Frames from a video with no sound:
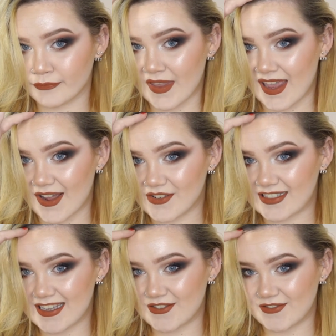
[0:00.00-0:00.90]
And I will
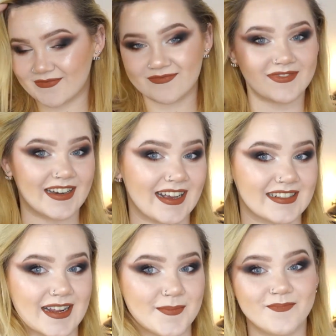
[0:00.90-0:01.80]
see you next
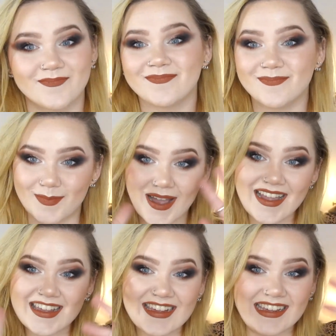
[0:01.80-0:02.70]
time.
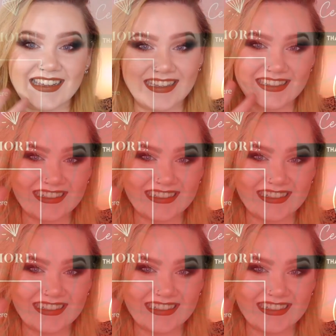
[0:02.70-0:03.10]
Bye!